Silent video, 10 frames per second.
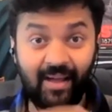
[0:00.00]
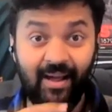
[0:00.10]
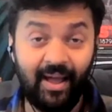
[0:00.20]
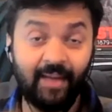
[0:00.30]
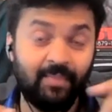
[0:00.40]

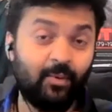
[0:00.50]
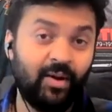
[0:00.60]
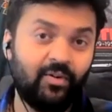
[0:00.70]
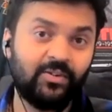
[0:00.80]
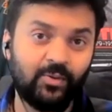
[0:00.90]
And my
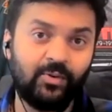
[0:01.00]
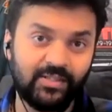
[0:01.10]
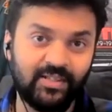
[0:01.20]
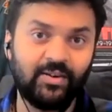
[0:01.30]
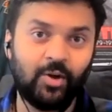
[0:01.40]
wife also
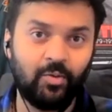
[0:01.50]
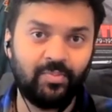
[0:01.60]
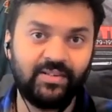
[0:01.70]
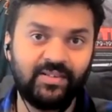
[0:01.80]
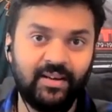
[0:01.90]
works in a
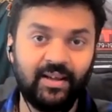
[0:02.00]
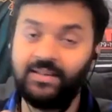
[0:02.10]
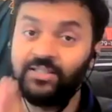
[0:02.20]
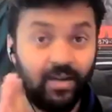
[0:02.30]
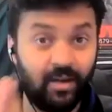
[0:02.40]
corporate setting and
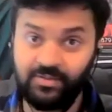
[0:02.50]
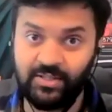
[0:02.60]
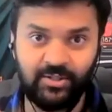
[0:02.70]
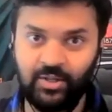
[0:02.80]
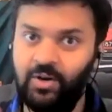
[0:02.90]
she loves
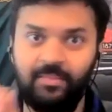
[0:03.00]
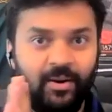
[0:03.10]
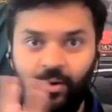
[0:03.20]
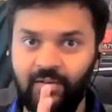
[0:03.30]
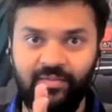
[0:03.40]
her job and
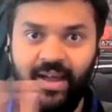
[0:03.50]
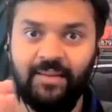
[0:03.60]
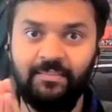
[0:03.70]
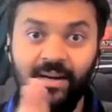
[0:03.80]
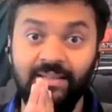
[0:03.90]
all of that.
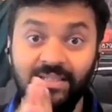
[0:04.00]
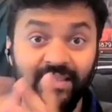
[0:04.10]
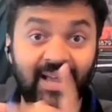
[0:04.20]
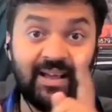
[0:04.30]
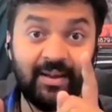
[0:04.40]
But
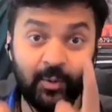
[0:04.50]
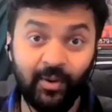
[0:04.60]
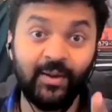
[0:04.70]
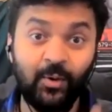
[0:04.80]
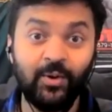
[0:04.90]
she's like,
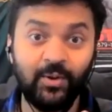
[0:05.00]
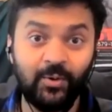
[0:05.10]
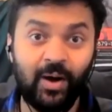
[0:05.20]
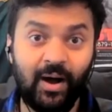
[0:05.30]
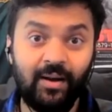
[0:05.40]
knowing who
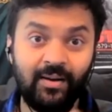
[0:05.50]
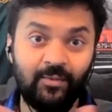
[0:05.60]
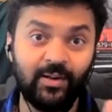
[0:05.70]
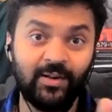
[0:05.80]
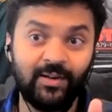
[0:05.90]
you are and
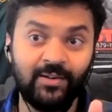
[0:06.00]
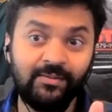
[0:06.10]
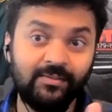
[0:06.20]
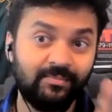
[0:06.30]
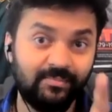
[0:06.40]
what you do.
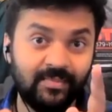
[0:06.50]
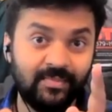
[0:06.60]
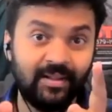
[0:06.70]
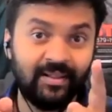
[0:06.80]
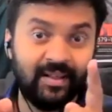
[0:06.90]

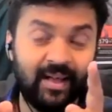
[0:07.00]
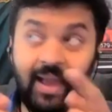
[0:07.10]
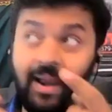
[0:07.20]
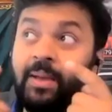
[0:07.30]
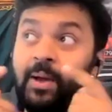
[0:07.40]

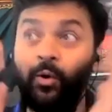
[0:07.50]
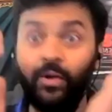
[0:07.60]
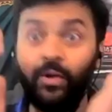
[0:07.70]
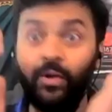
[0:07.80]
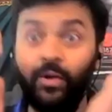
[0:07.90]
And I'm like, oh,
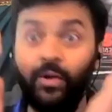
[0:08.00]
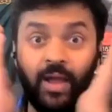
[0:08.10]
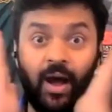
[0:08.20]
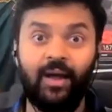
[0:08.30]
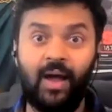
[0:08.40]

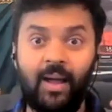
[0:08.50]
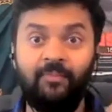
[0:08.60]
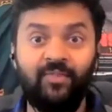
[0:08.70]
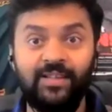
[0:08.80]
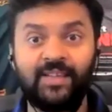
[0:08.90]
yeah,
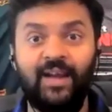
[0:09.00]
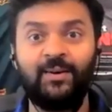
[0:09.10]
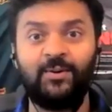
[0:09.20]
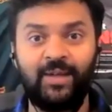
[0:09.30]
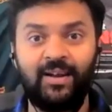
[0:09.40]
I'm very scared to do
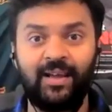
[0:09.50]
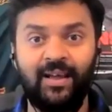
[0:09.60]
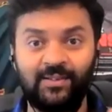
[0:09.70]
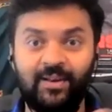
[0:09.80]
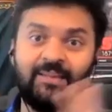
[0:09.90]
that again. So
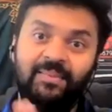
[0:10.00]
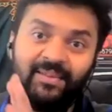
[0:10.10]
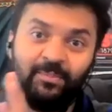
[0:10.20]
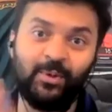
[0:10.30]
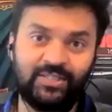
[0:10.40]
let me
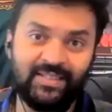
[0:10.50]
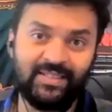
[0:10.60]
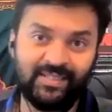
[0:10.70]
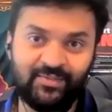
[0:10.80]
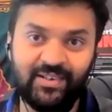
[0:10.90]
push
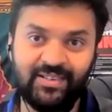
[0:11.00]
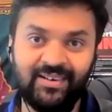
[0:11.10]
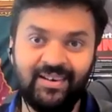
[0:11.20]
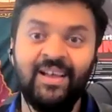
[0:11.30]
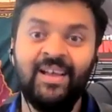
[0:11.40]
this further.